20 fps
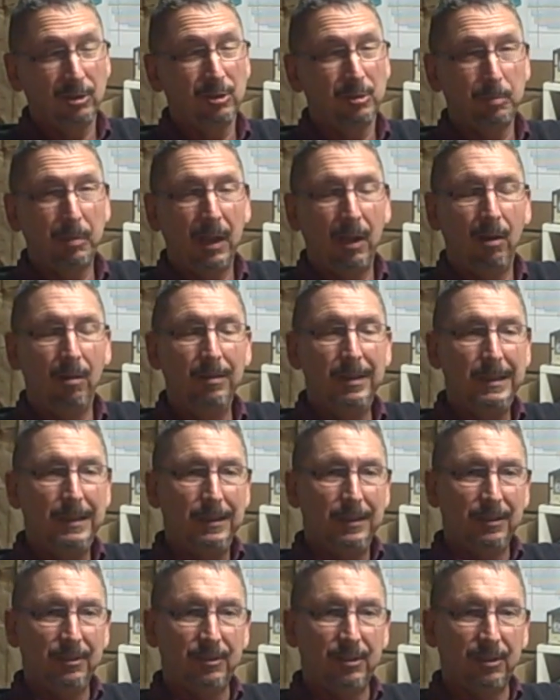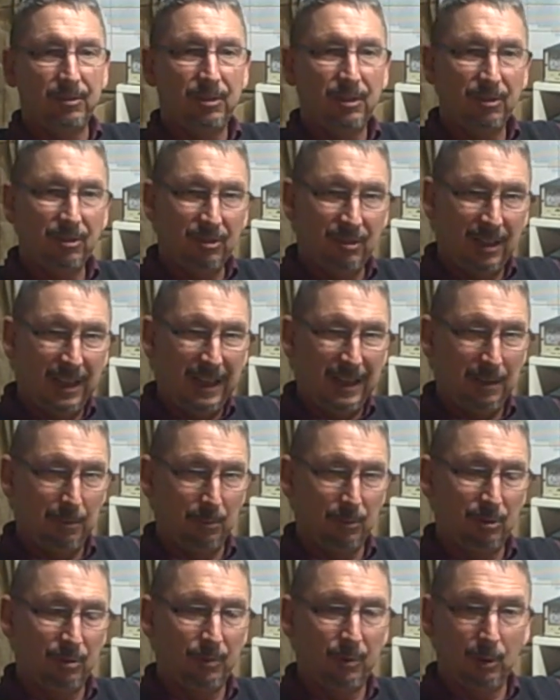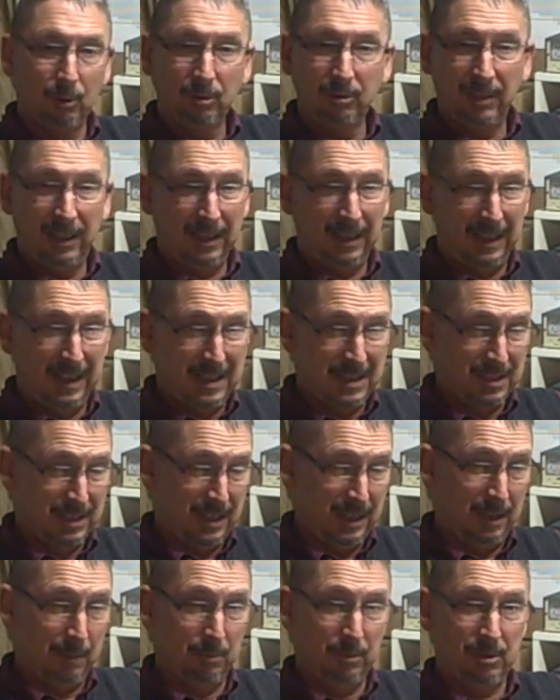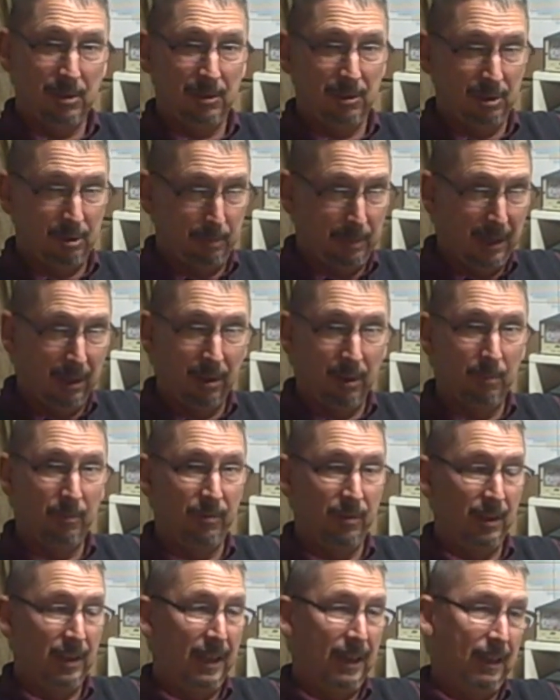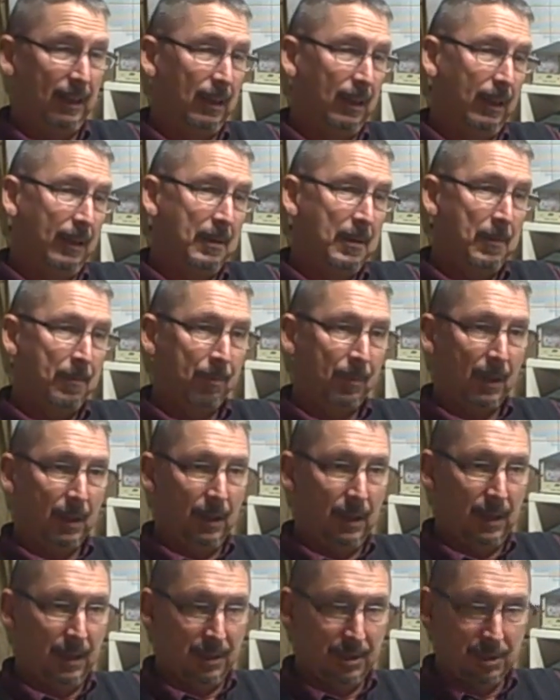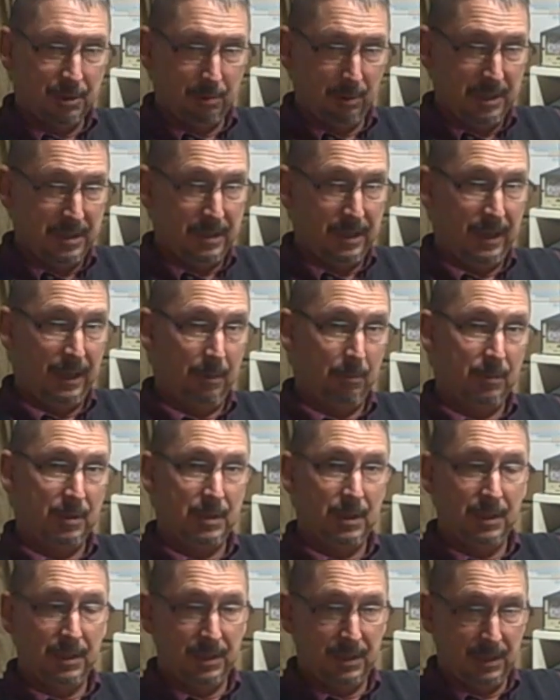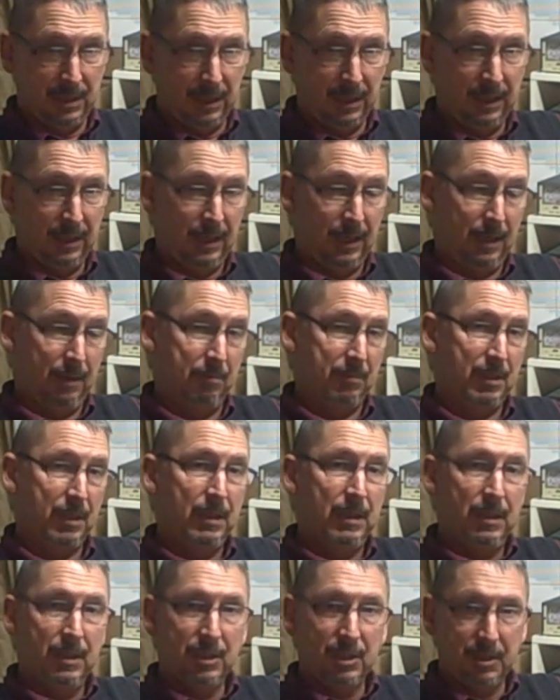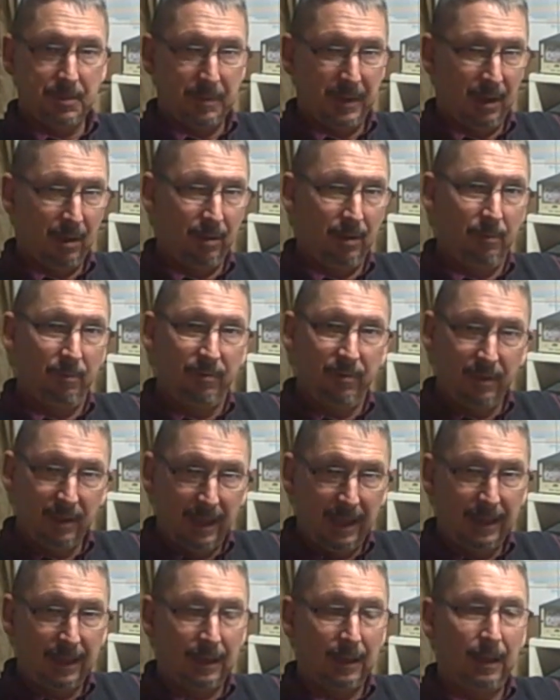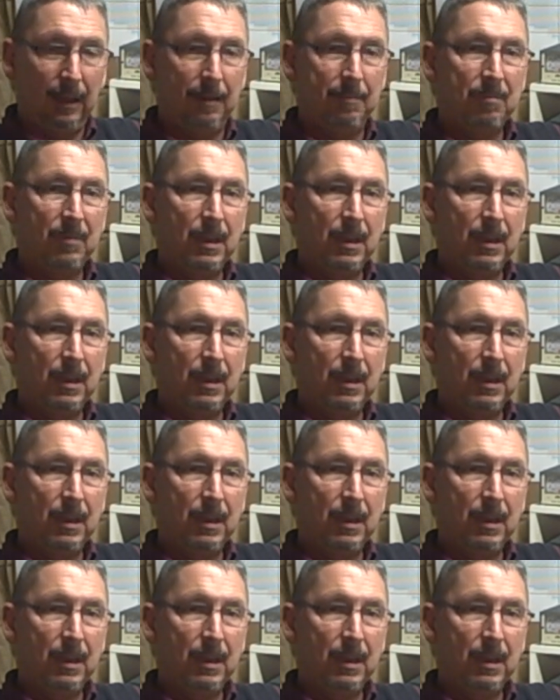spell, such as names, first and last names, spell them phonetically. Street names, city names, spell them phonetically.